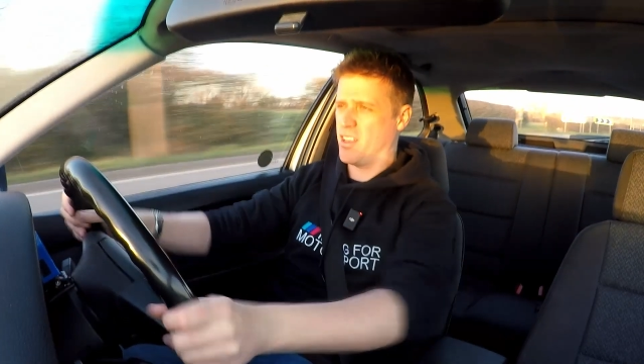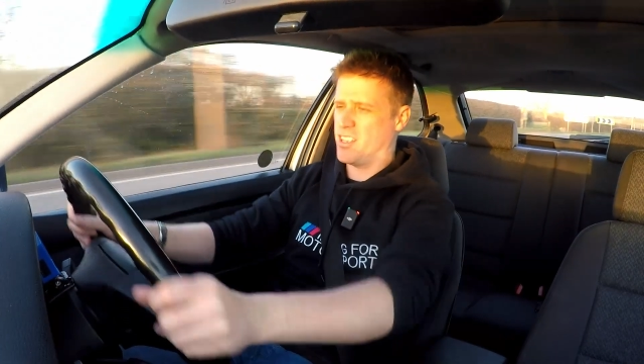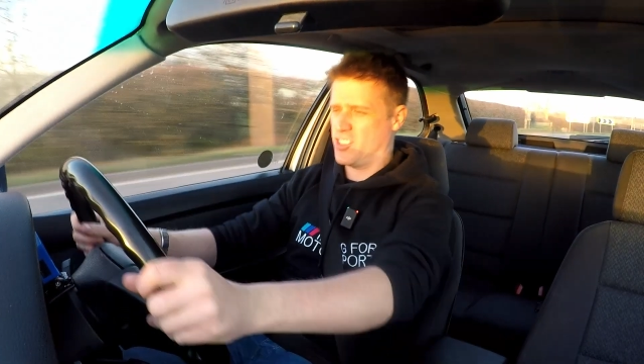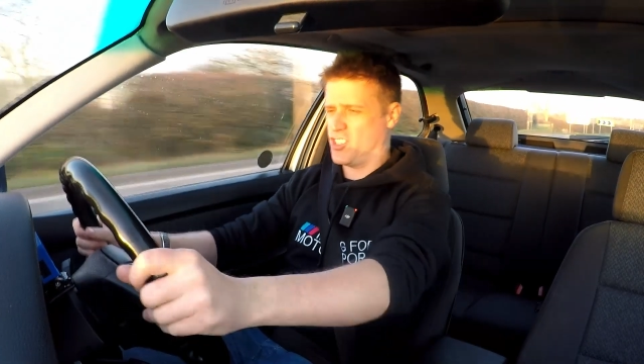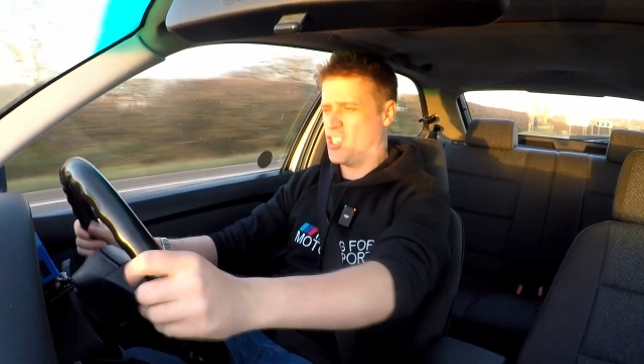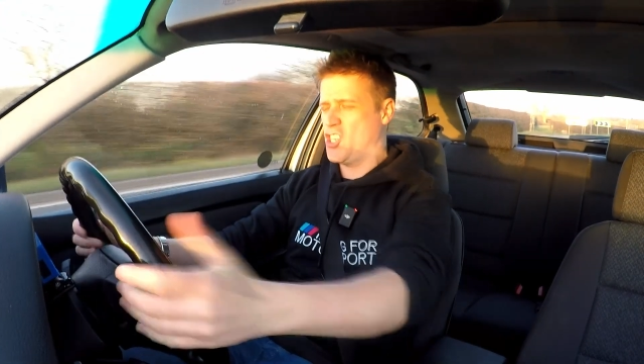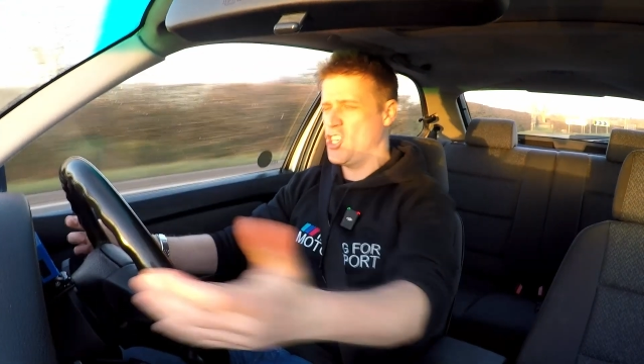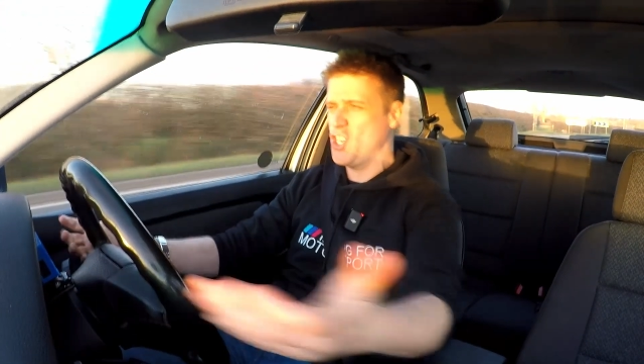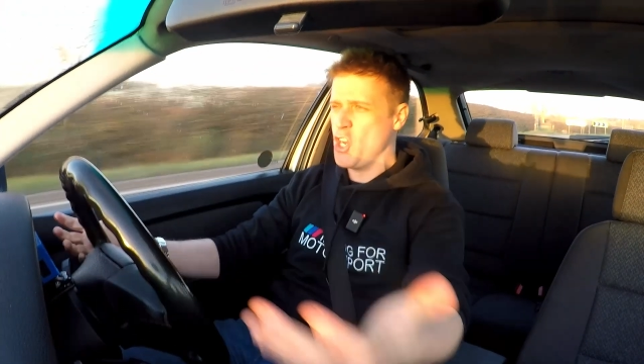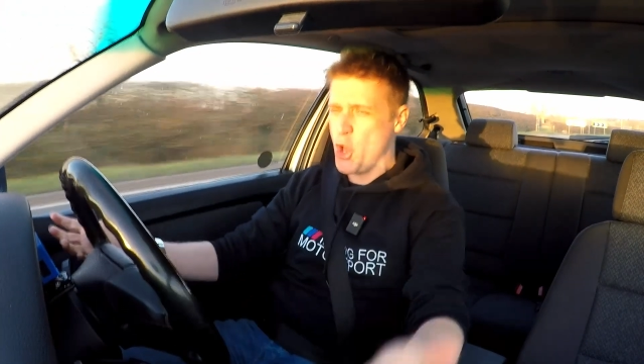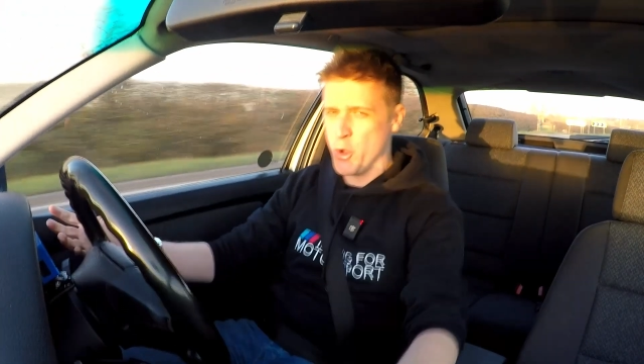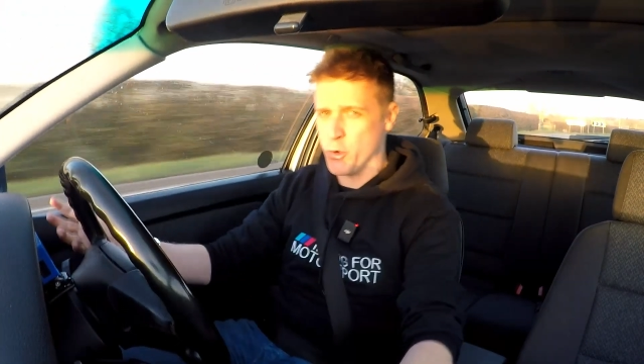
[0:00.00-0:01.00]
it's
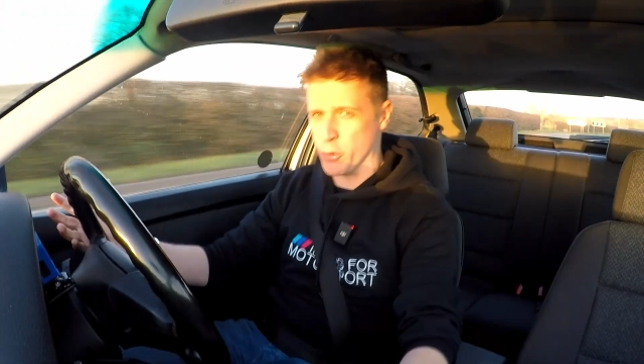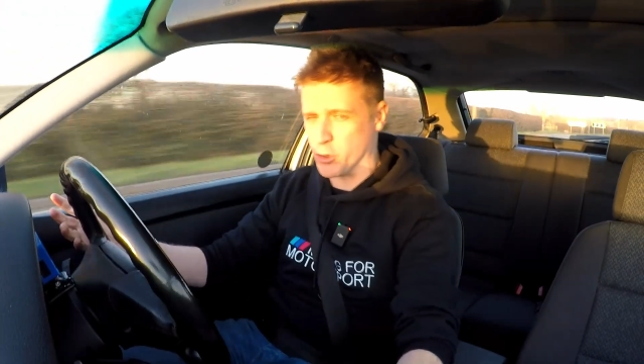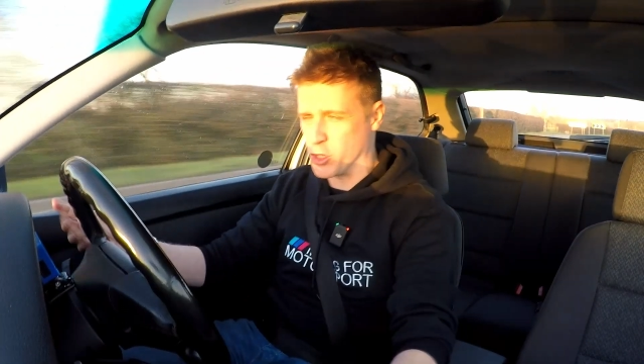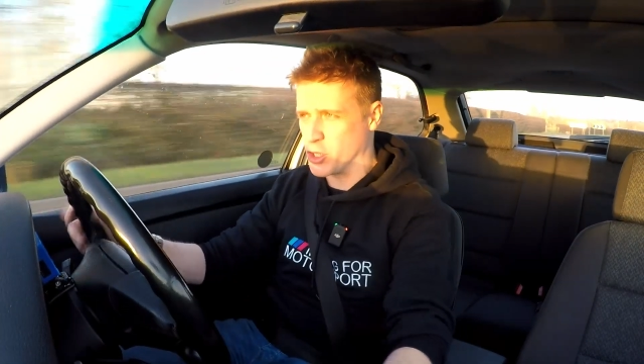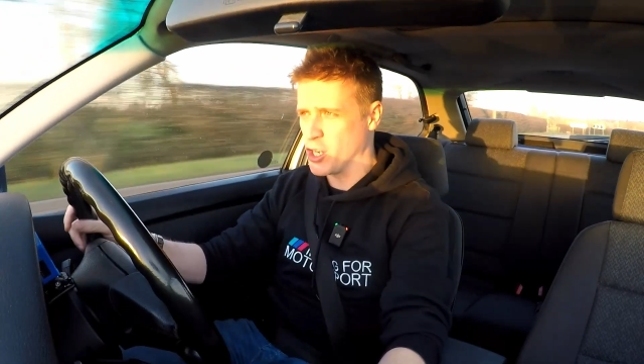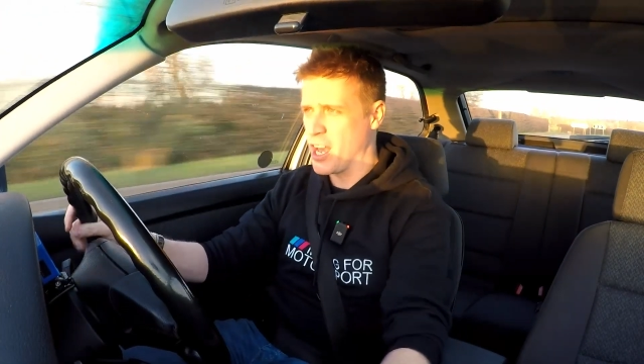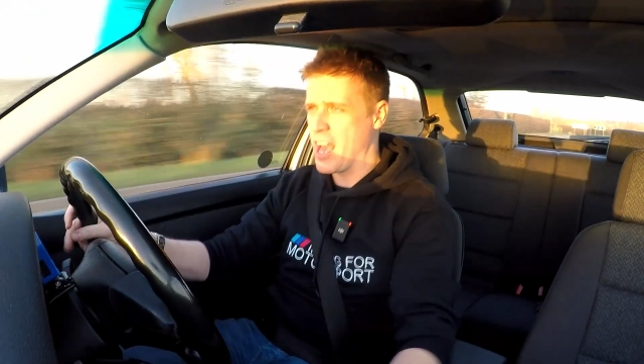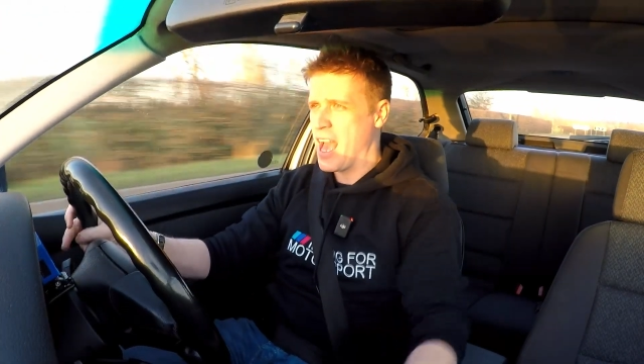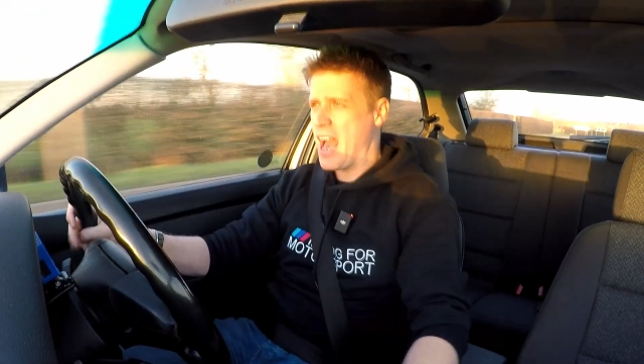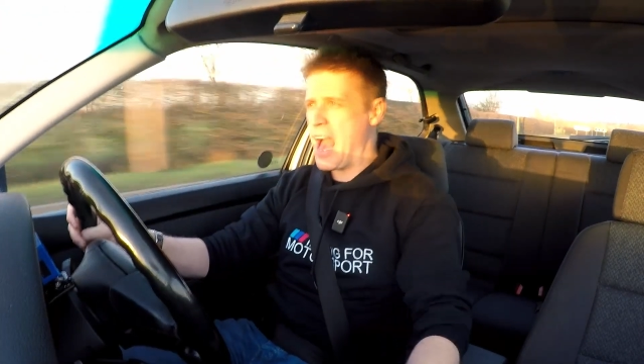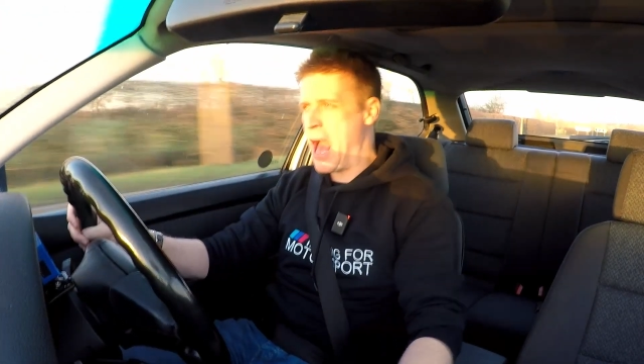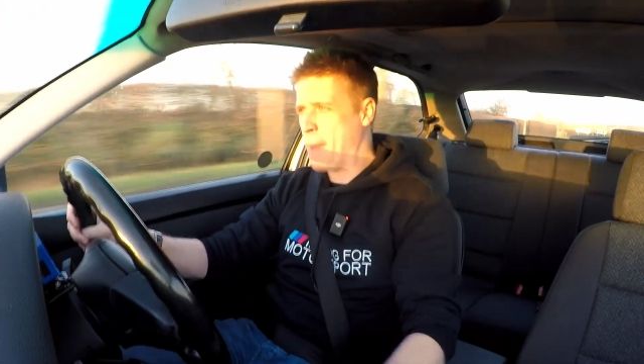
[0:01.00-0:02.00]
huge,
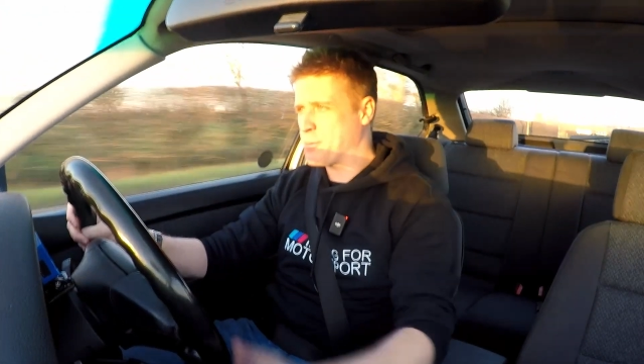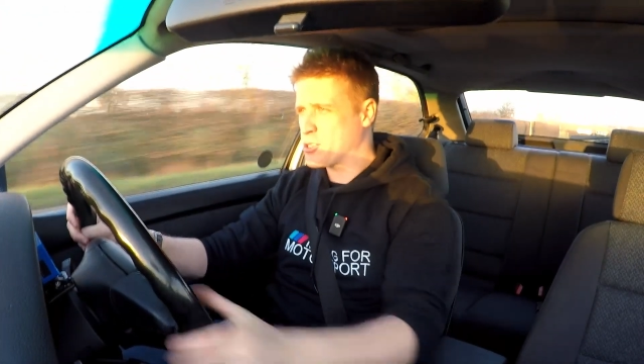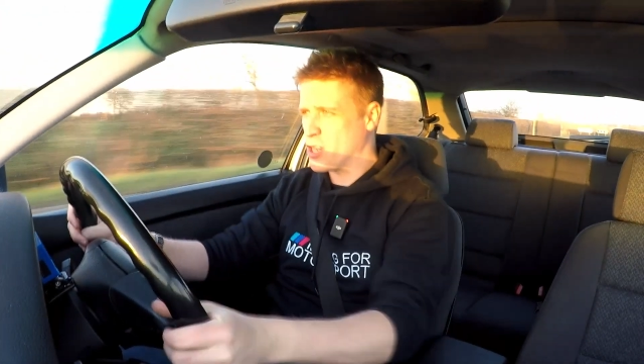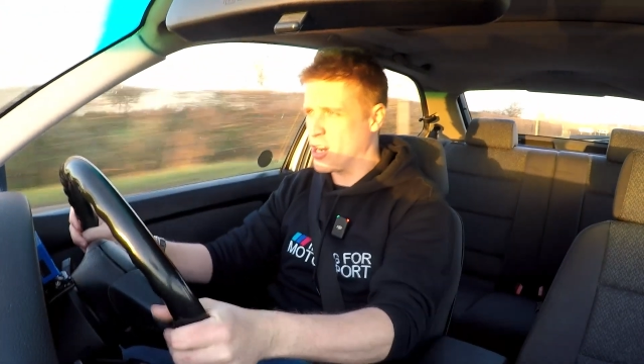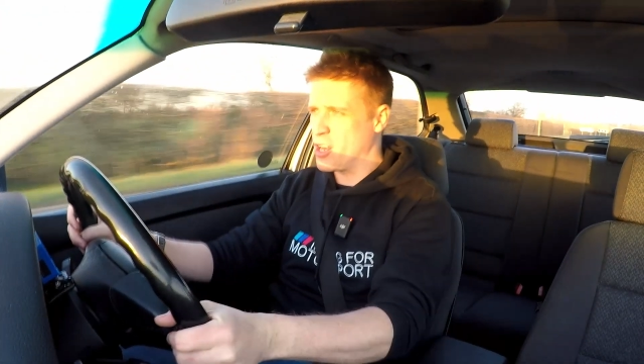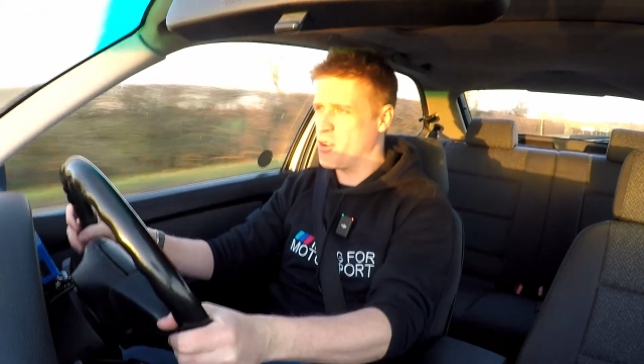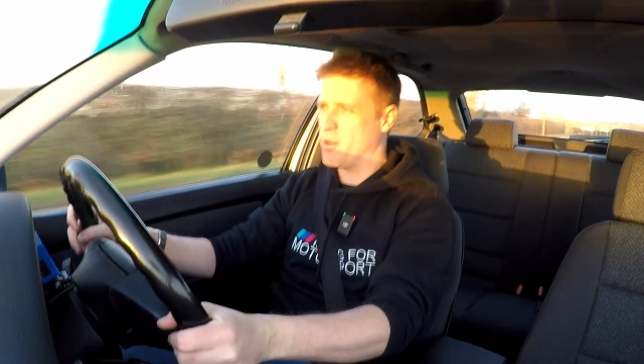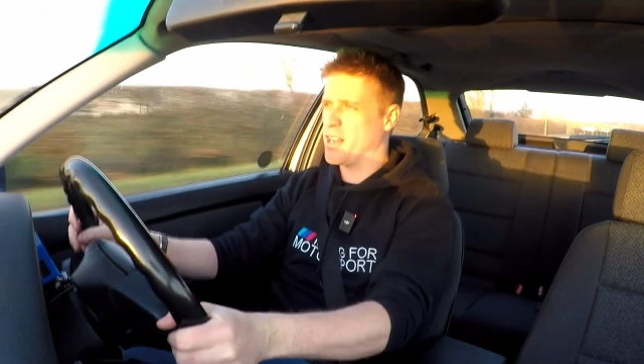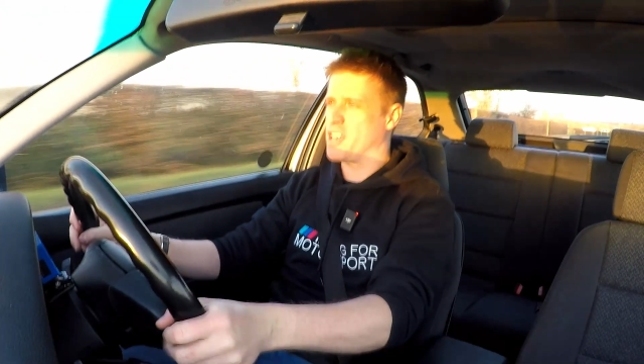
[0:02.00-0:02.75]
absolutely